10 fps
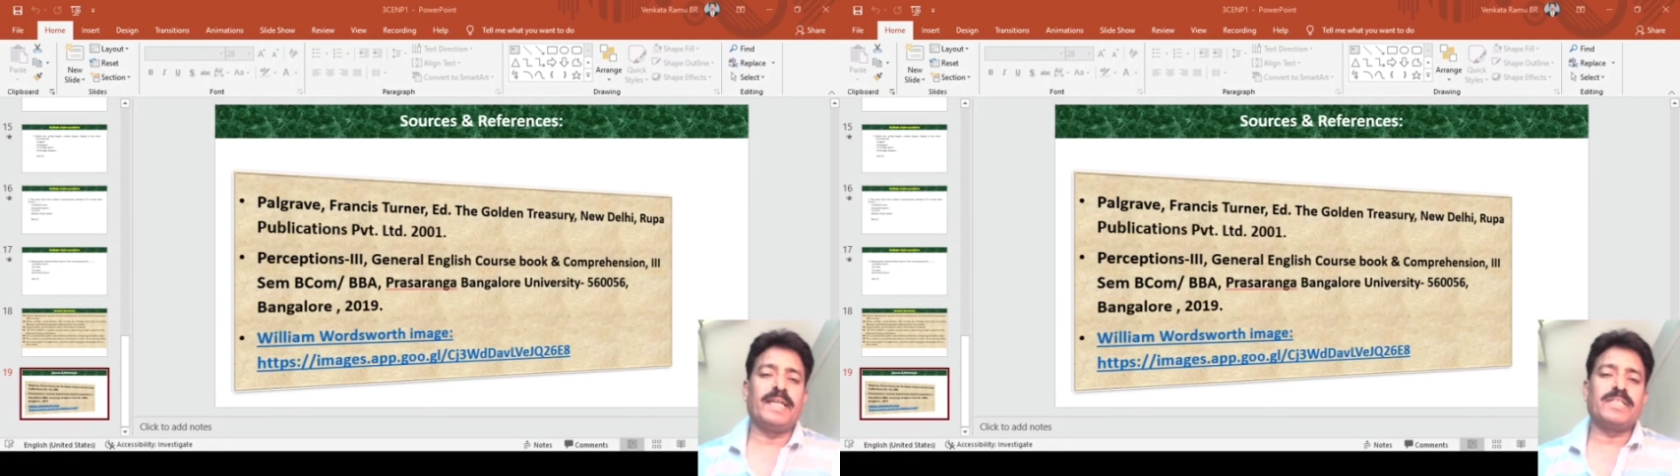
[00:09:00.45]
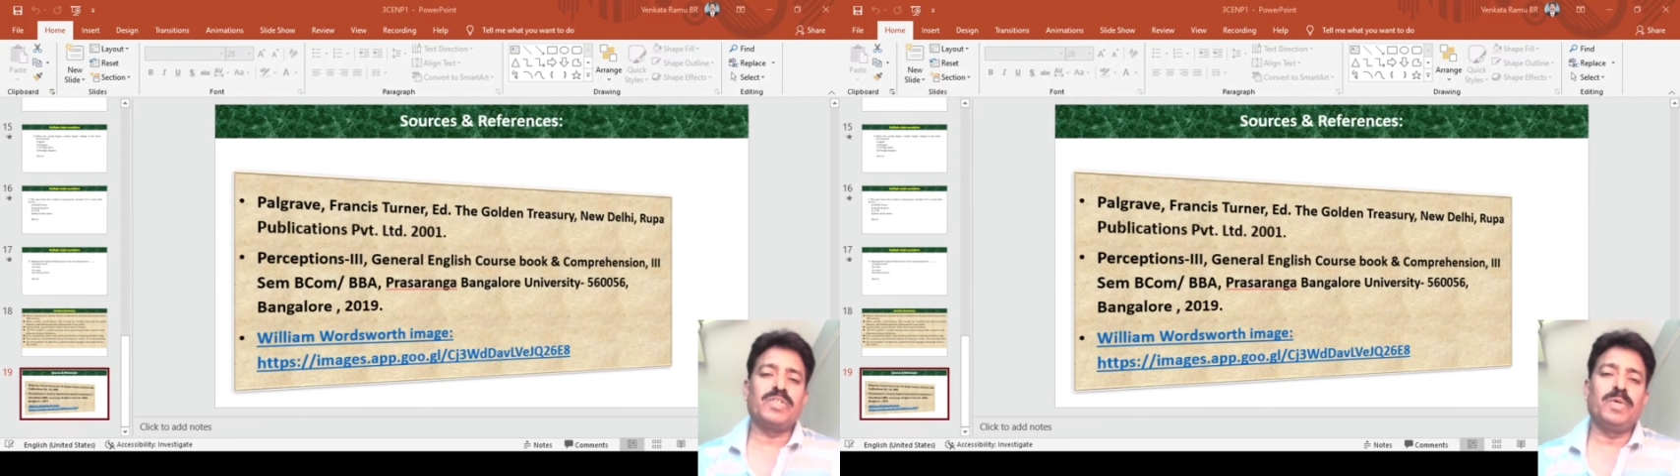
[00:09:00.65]

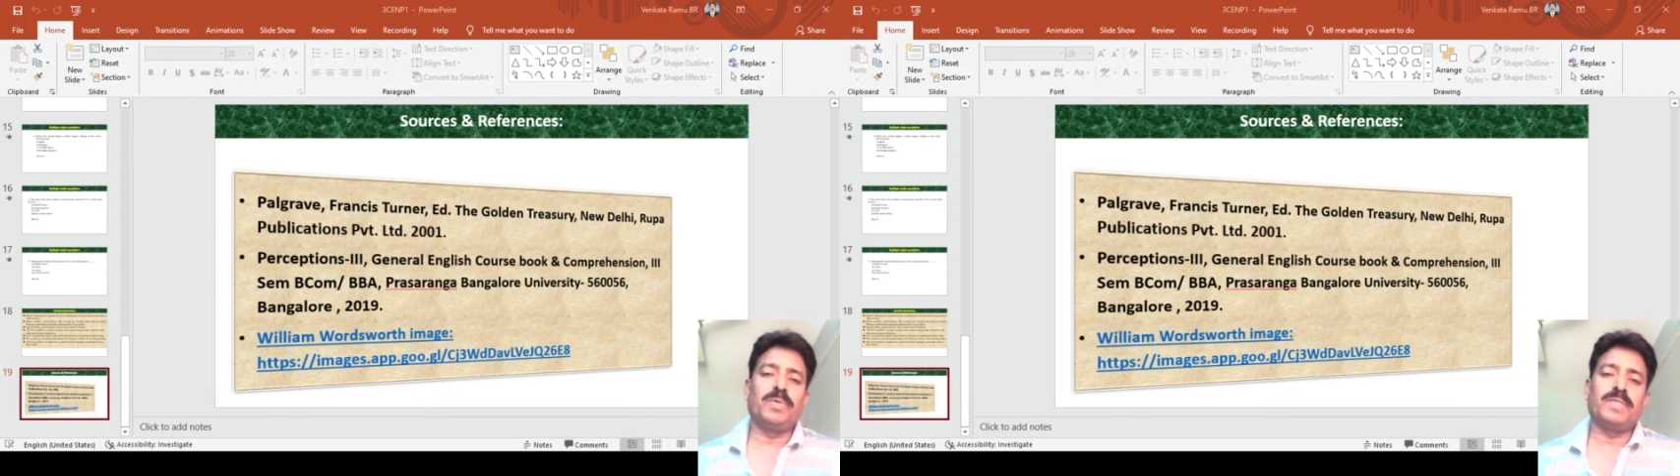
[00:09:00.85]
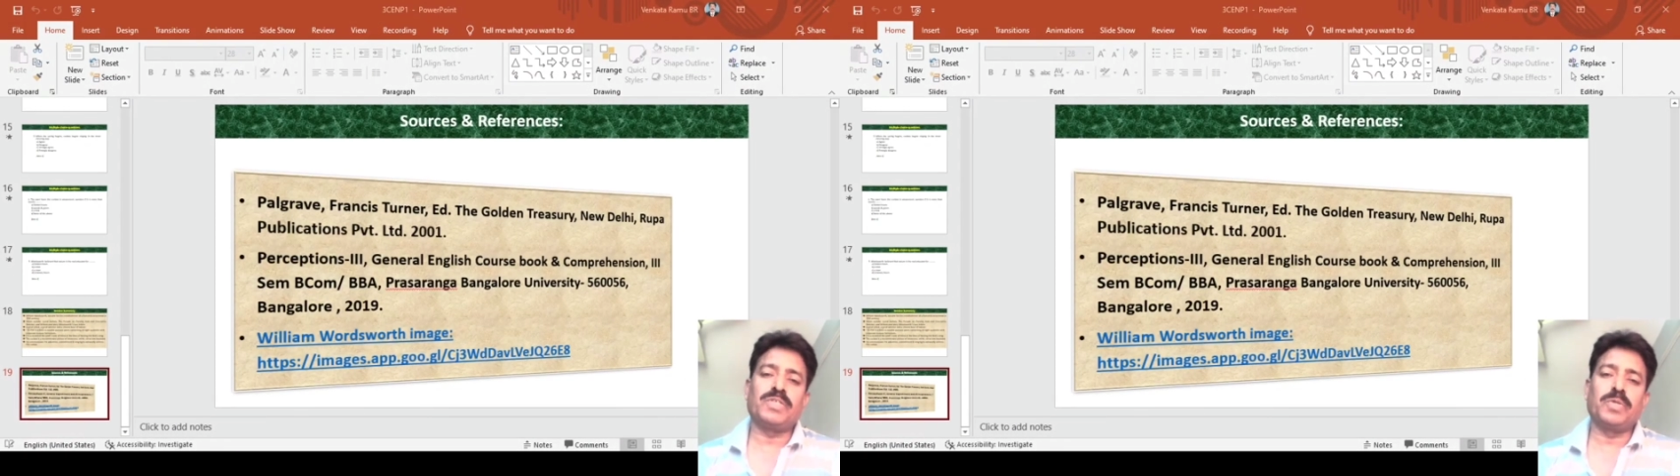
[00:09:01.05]
let us
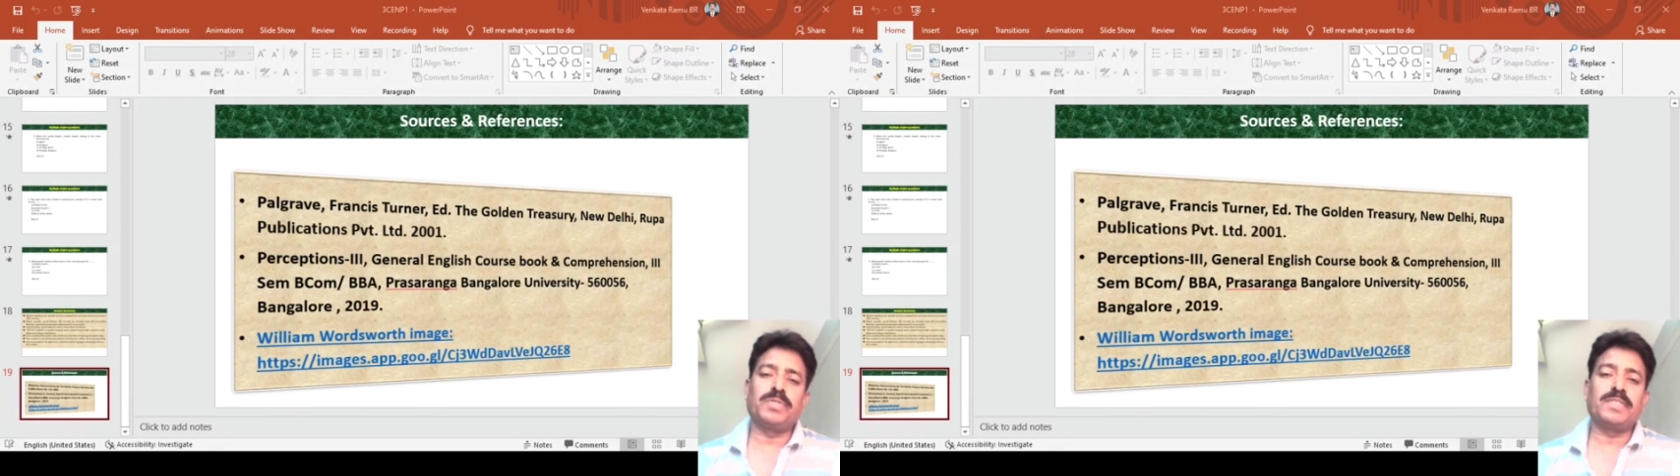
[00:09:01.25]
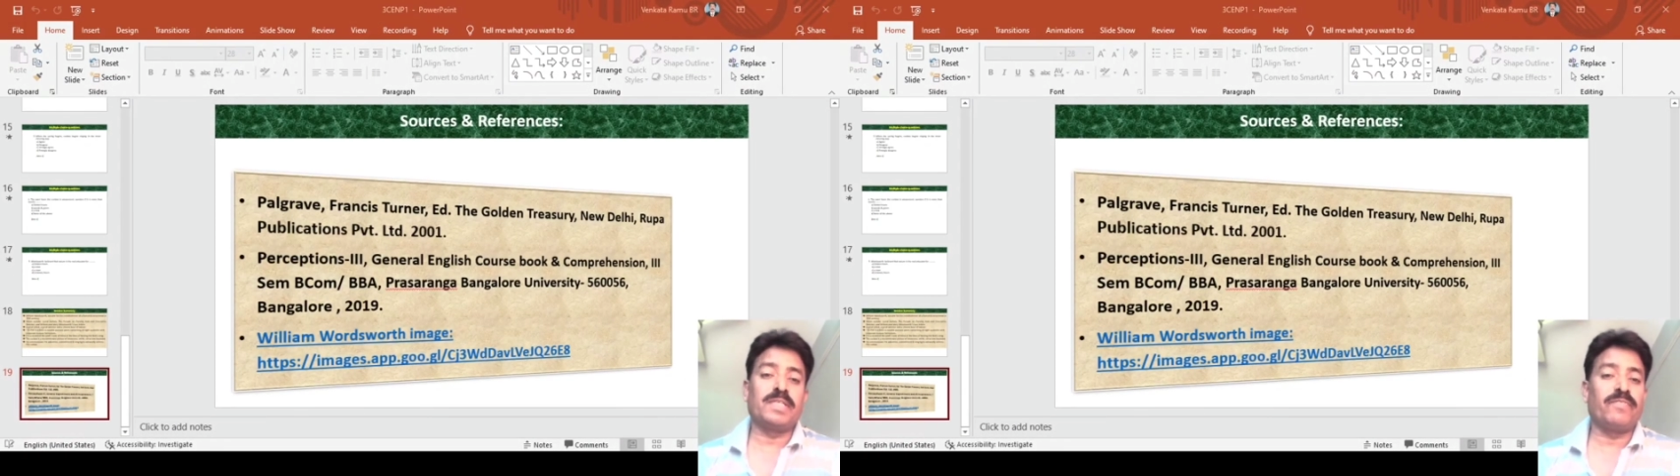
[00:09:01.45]
know the
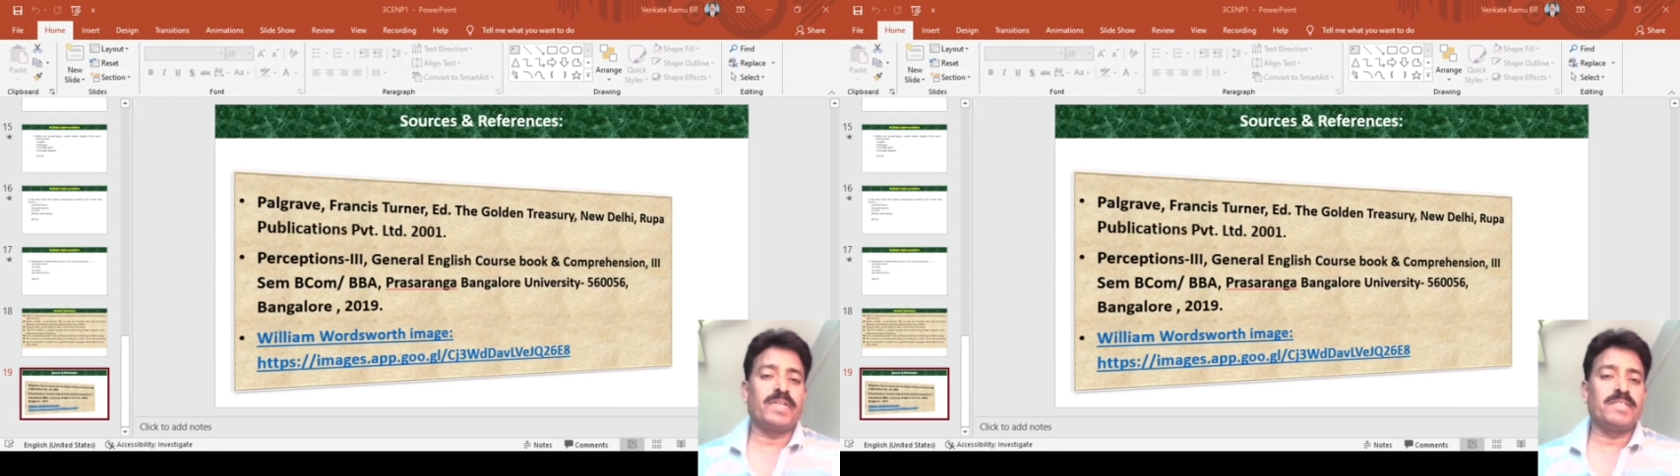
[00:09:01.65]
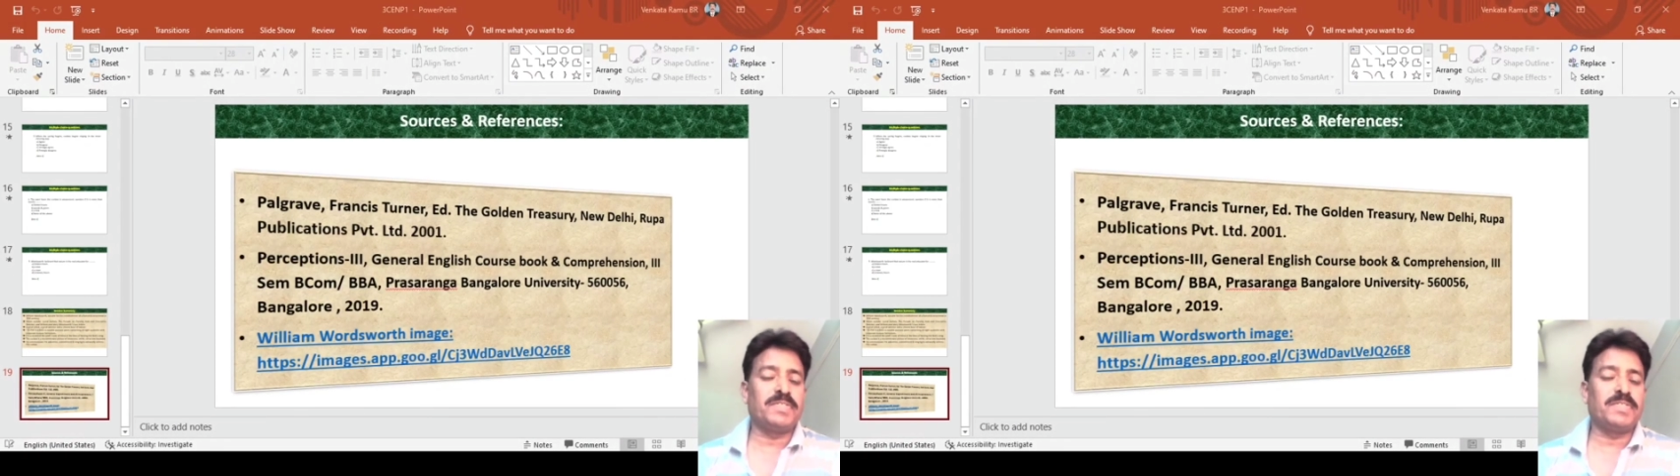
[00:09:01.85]
sources and references